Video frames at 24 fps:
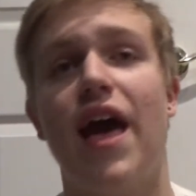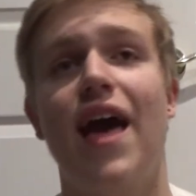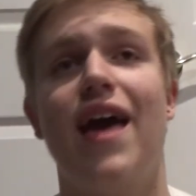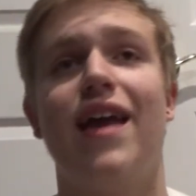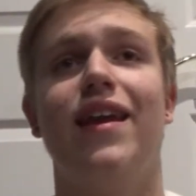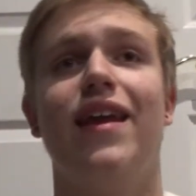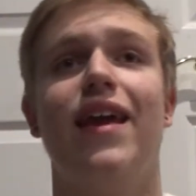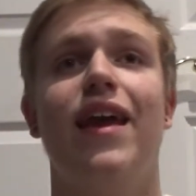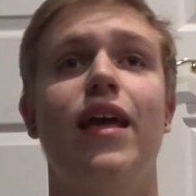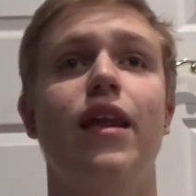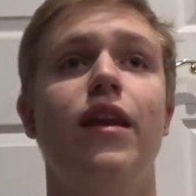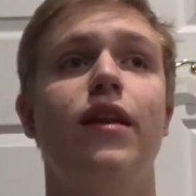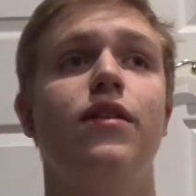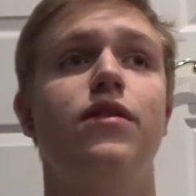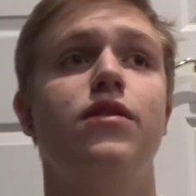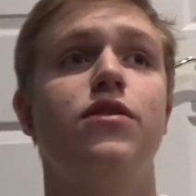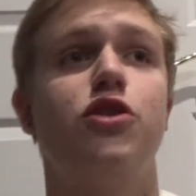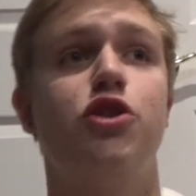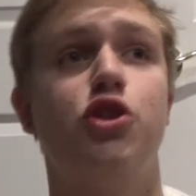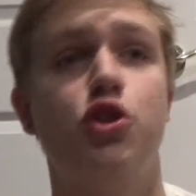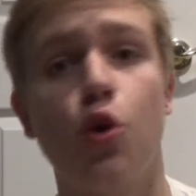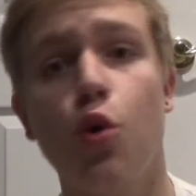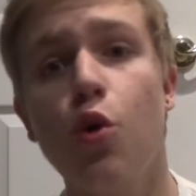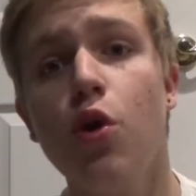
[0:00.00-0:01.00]
And in
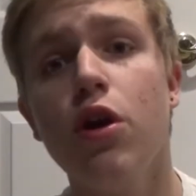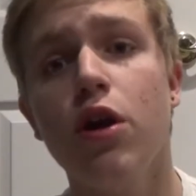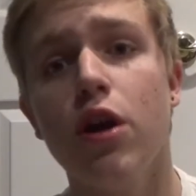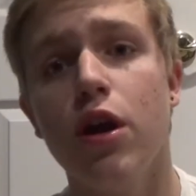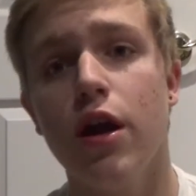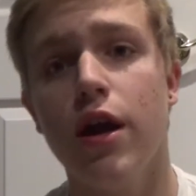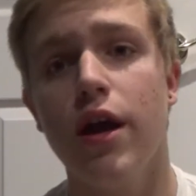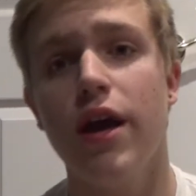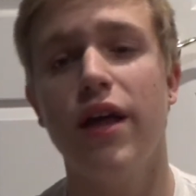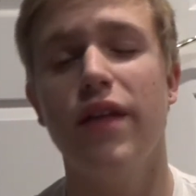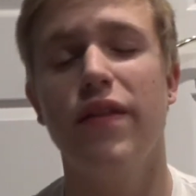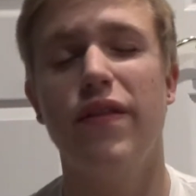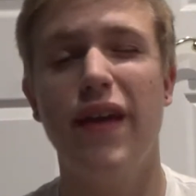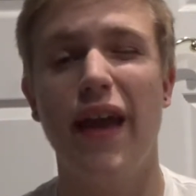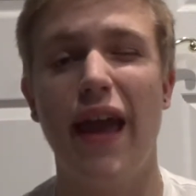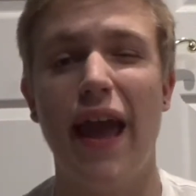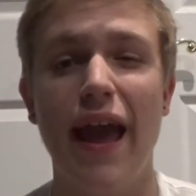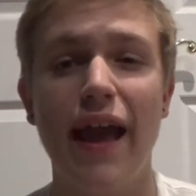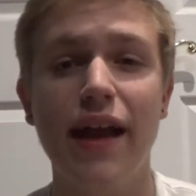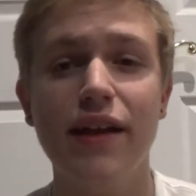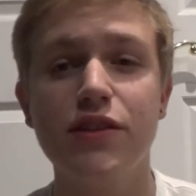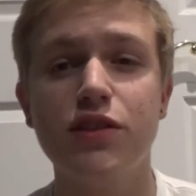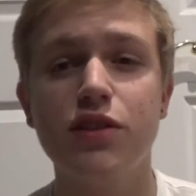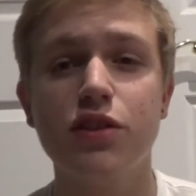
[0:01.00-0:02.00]
short, the
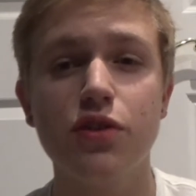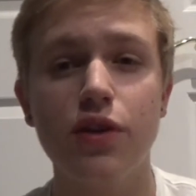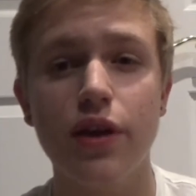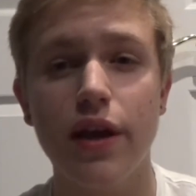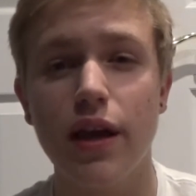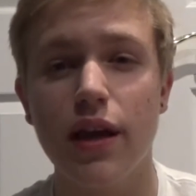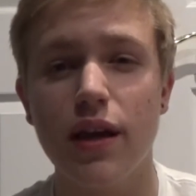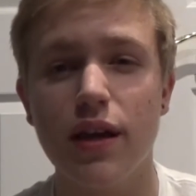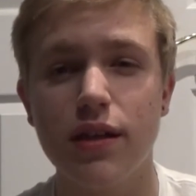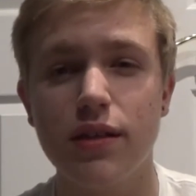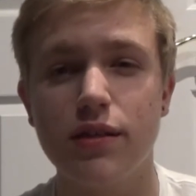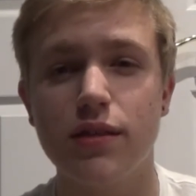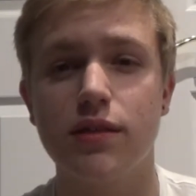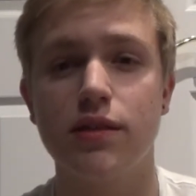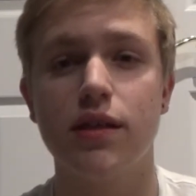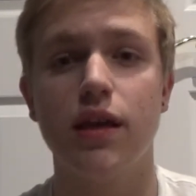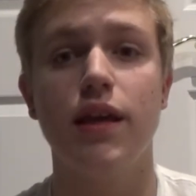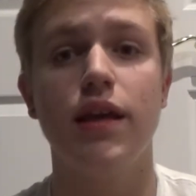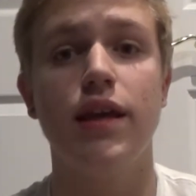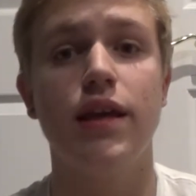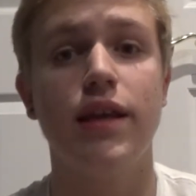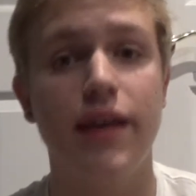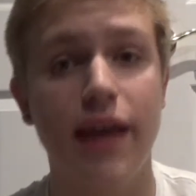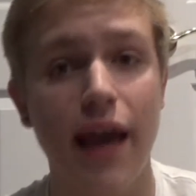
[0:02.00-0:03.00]
answer is
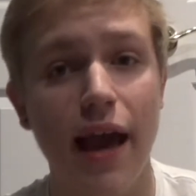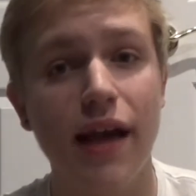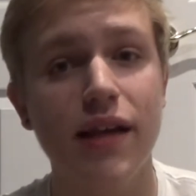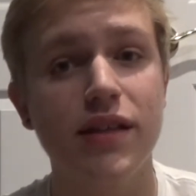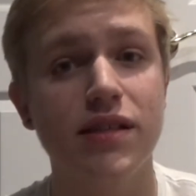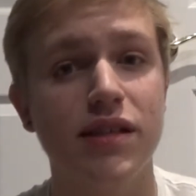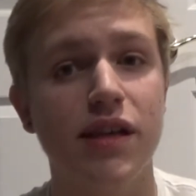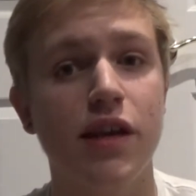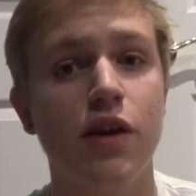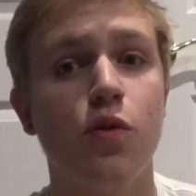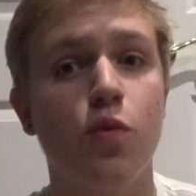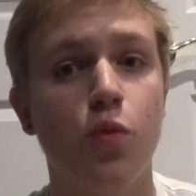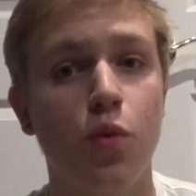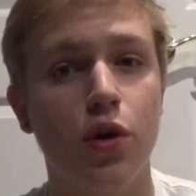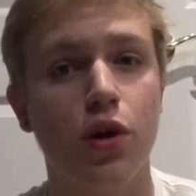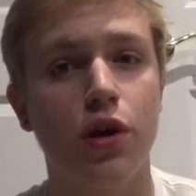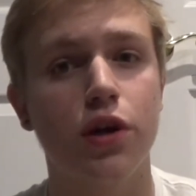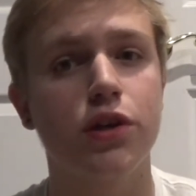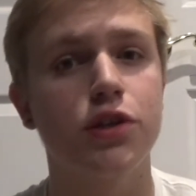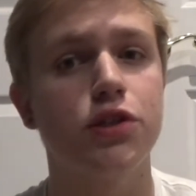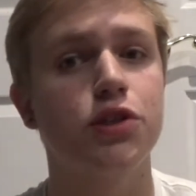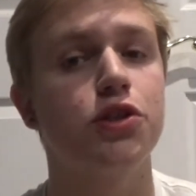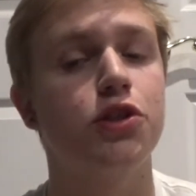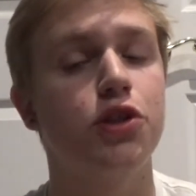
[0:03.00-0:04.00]
yes, it
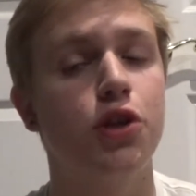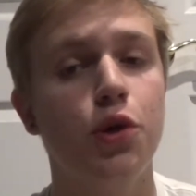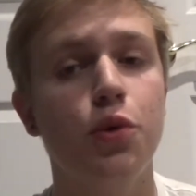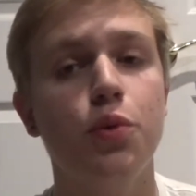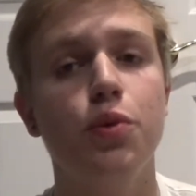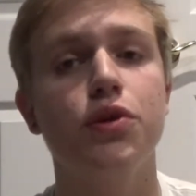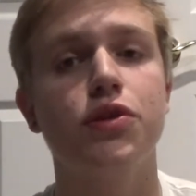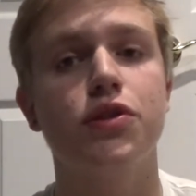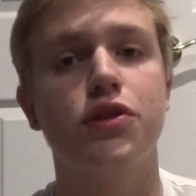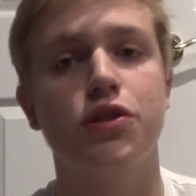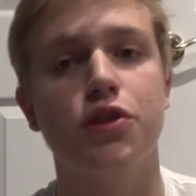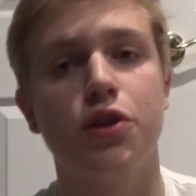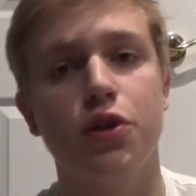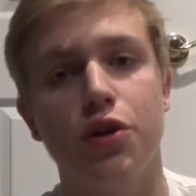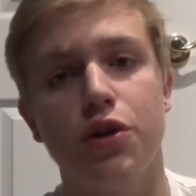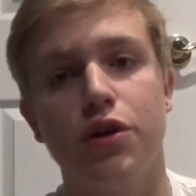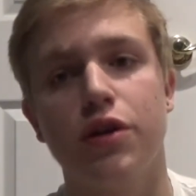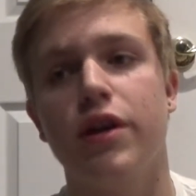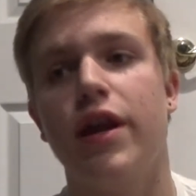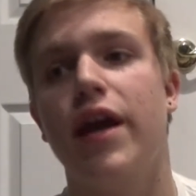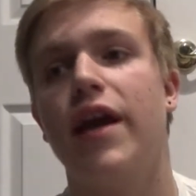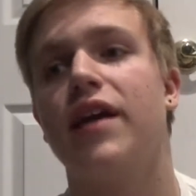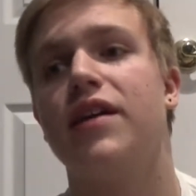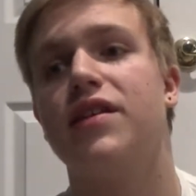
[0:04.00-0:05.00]
works to a
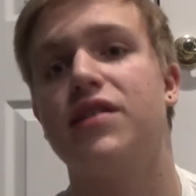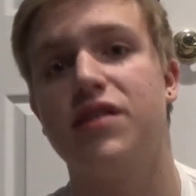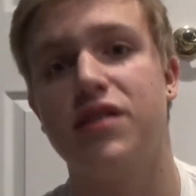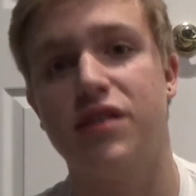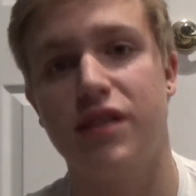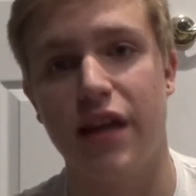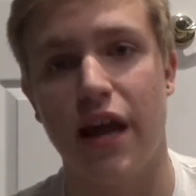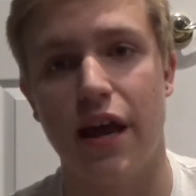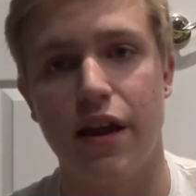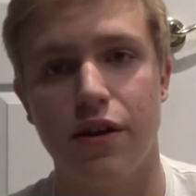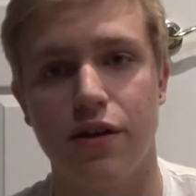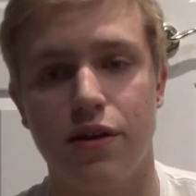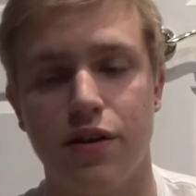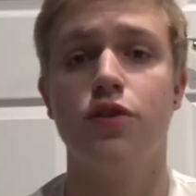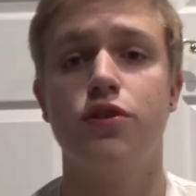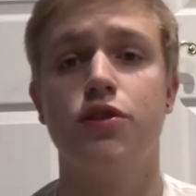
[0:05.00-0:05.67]
certain extent.